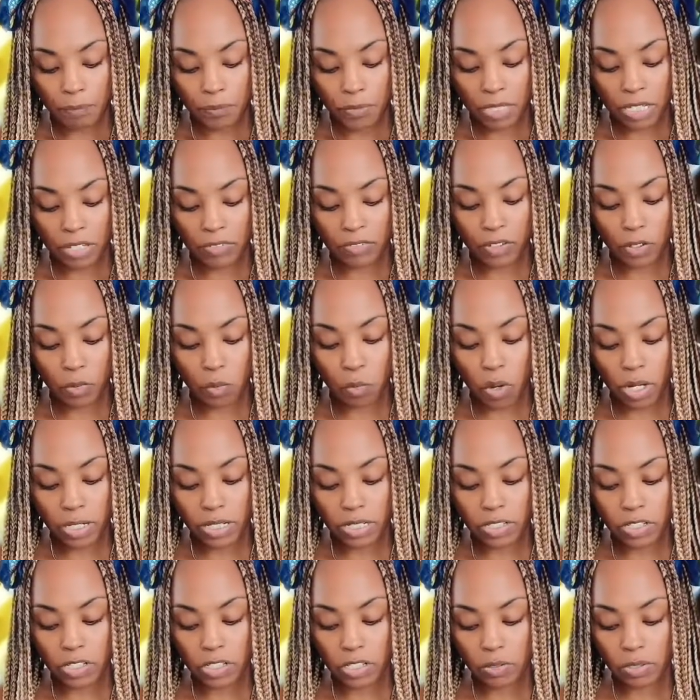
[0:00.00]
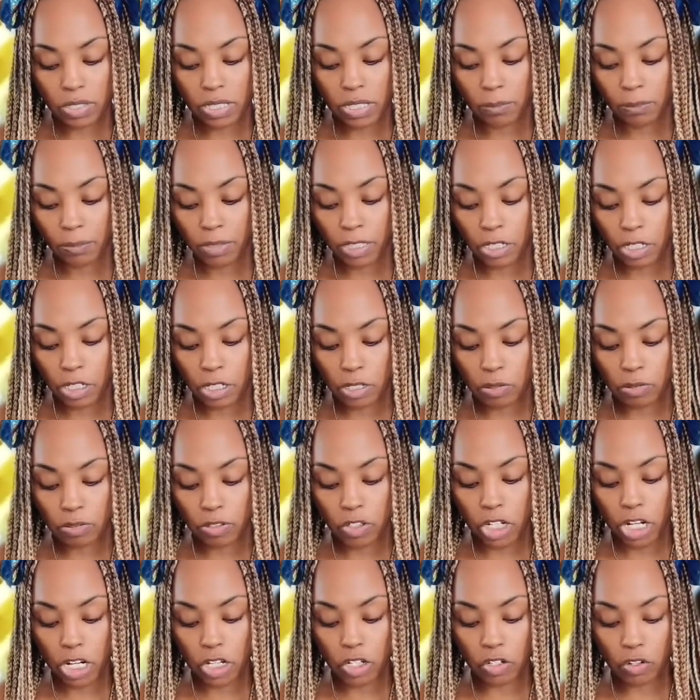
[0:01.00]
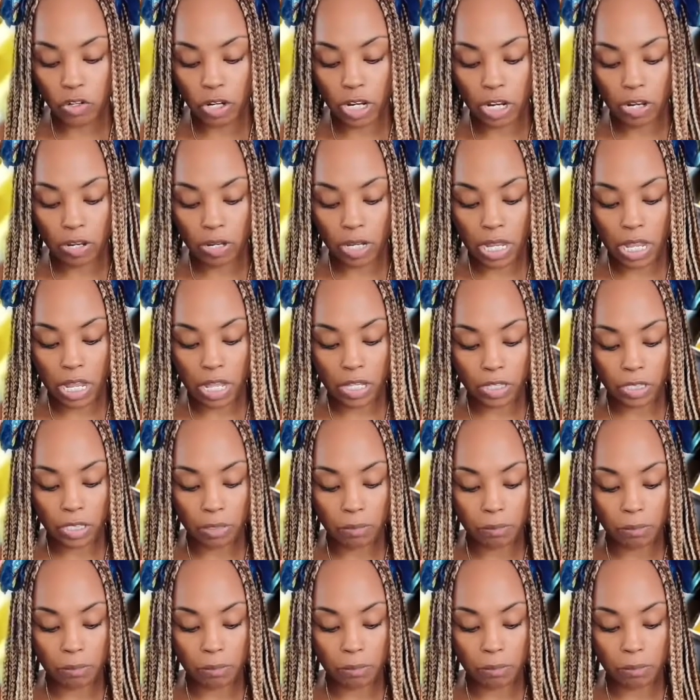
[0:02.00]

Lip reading: If you're wanting to do something new, change your hair color,